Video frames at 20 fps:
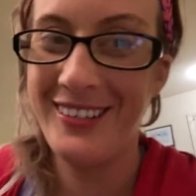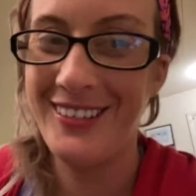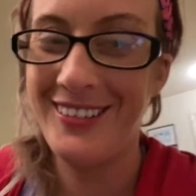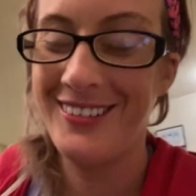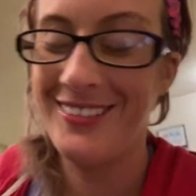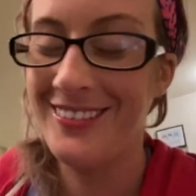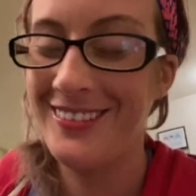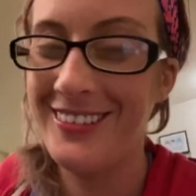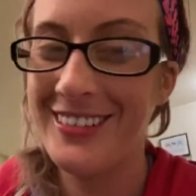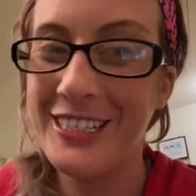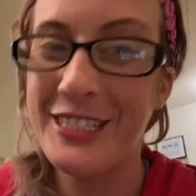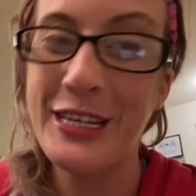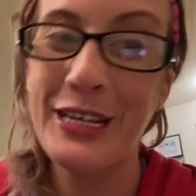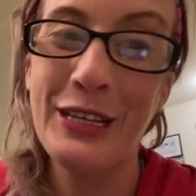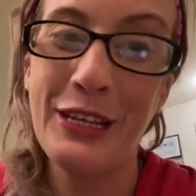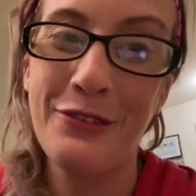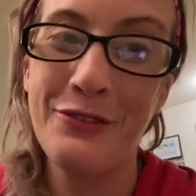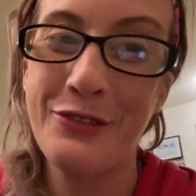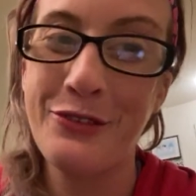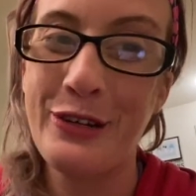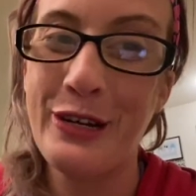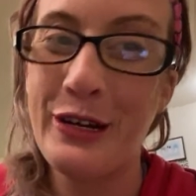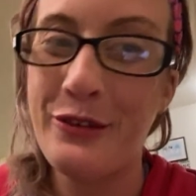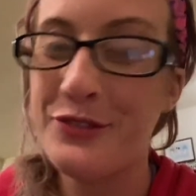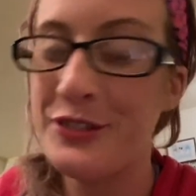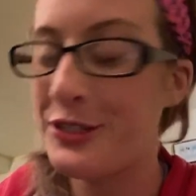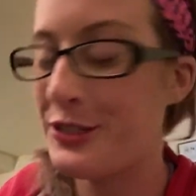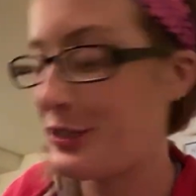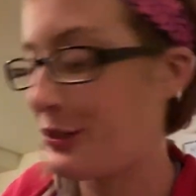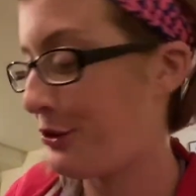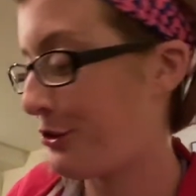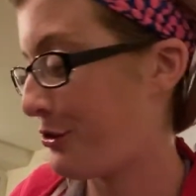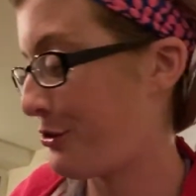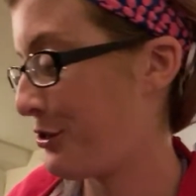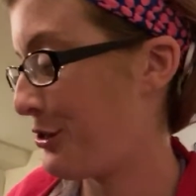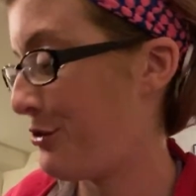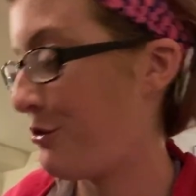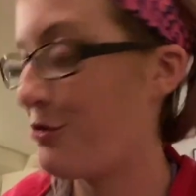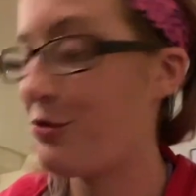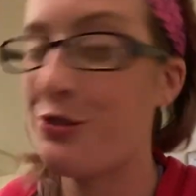because I love giraffes. I think they're
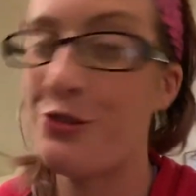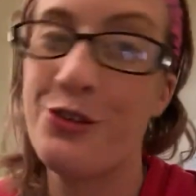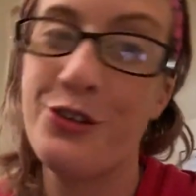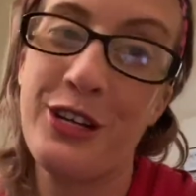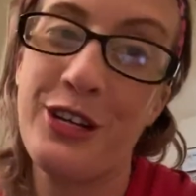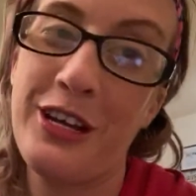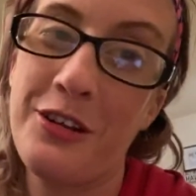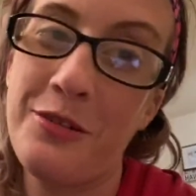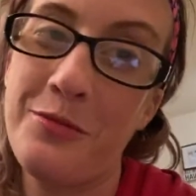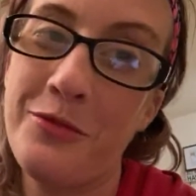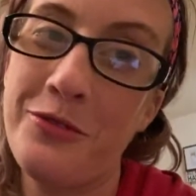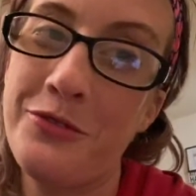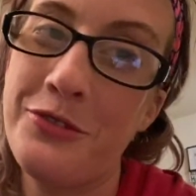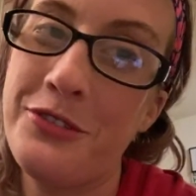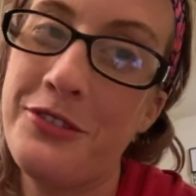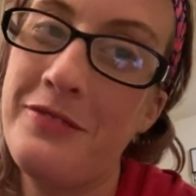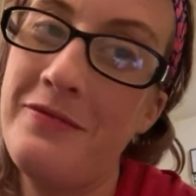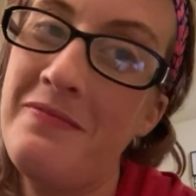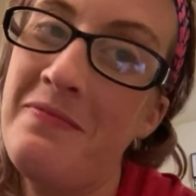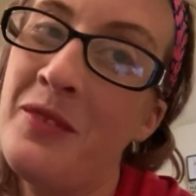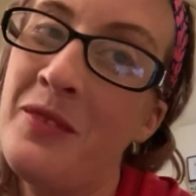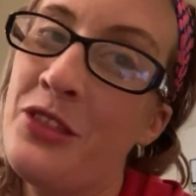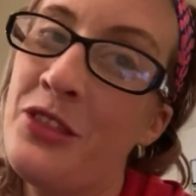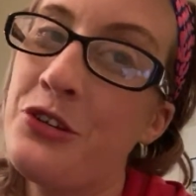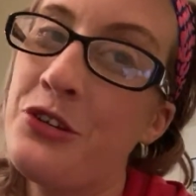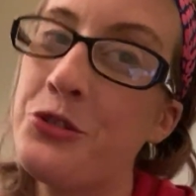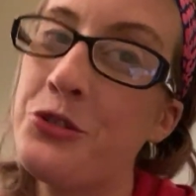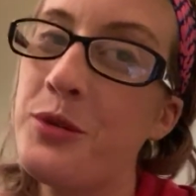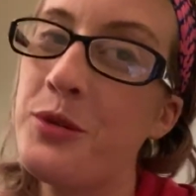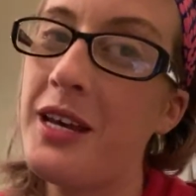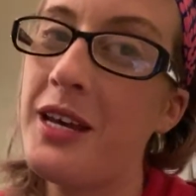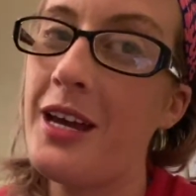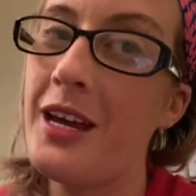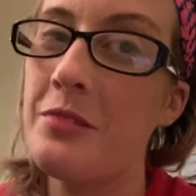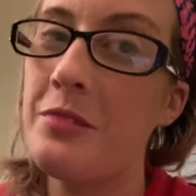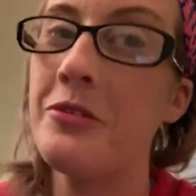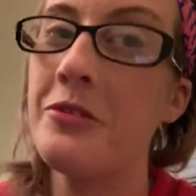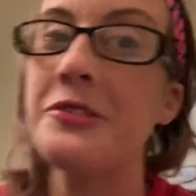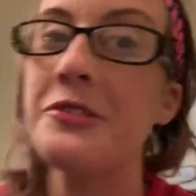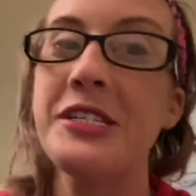cute. They're good animals. They're sweet
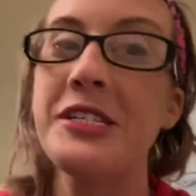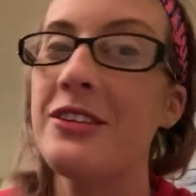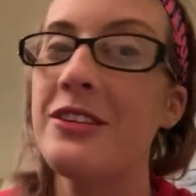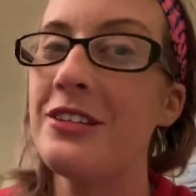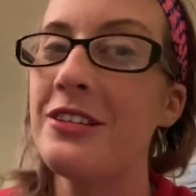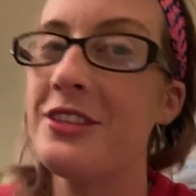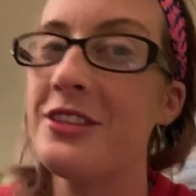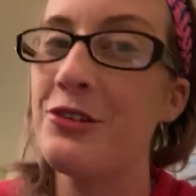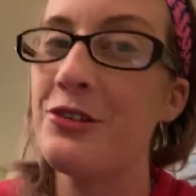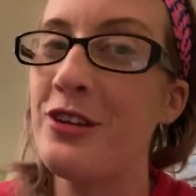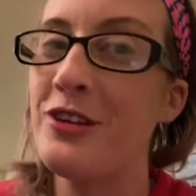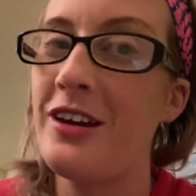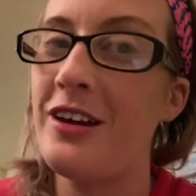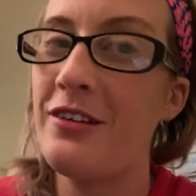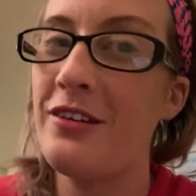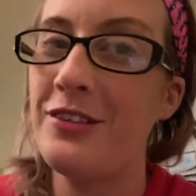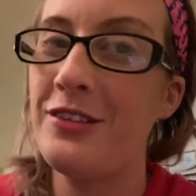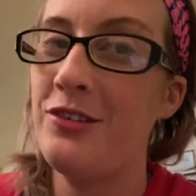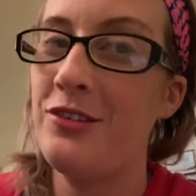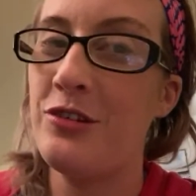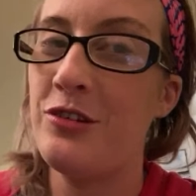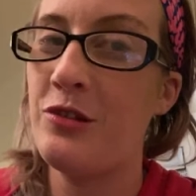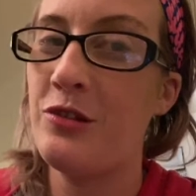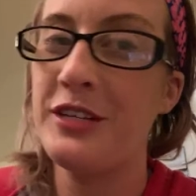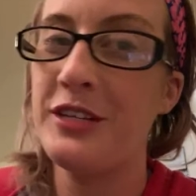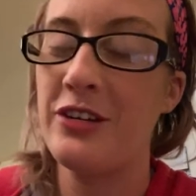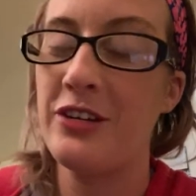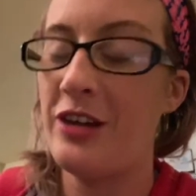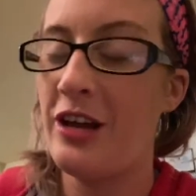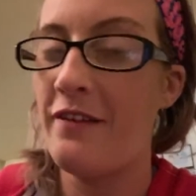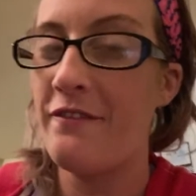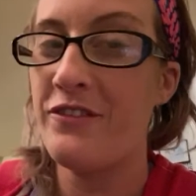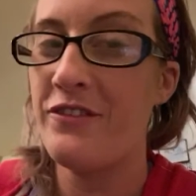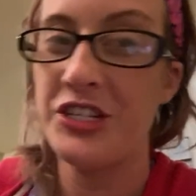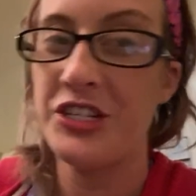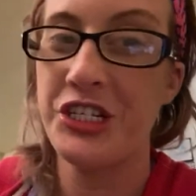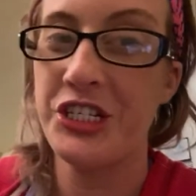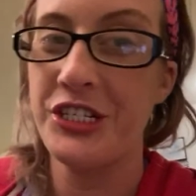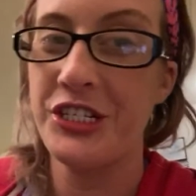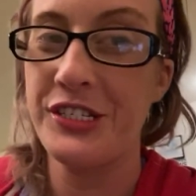animals, and they're not, you know, they're not
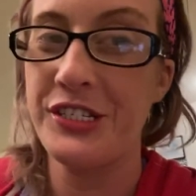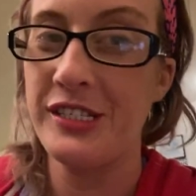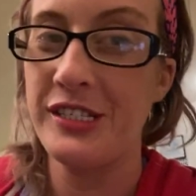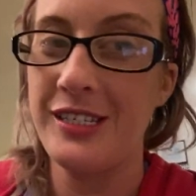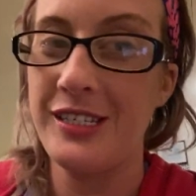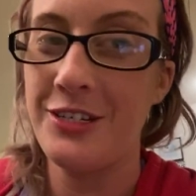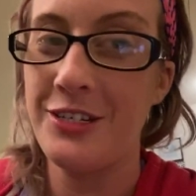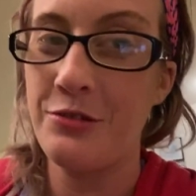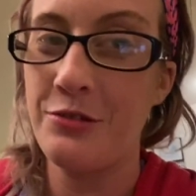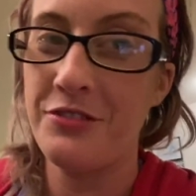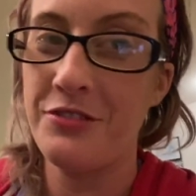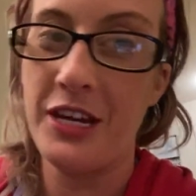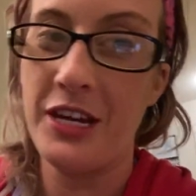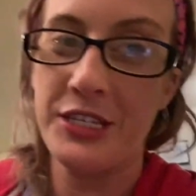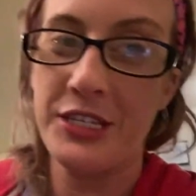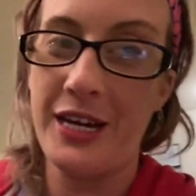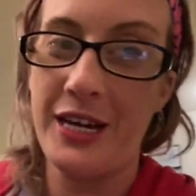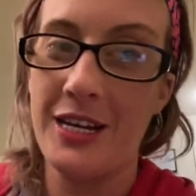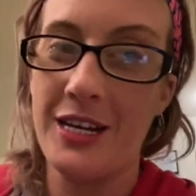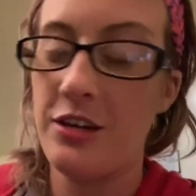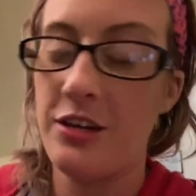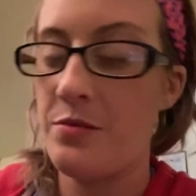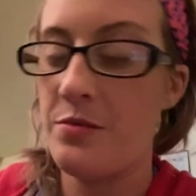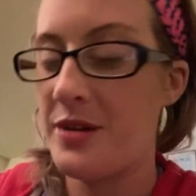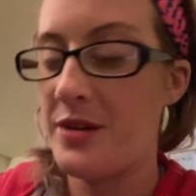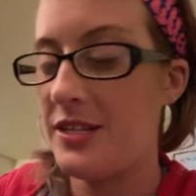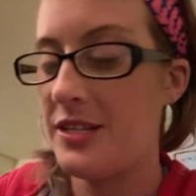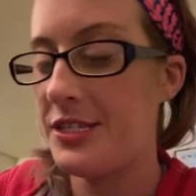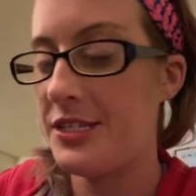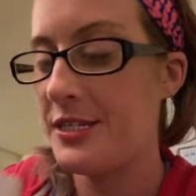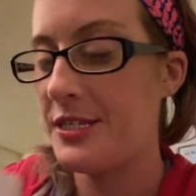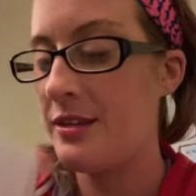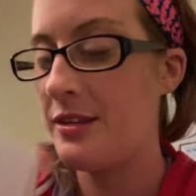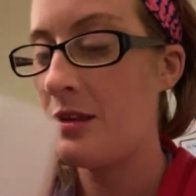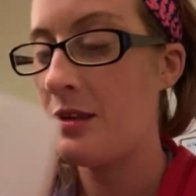vicious, and they don't attack humans.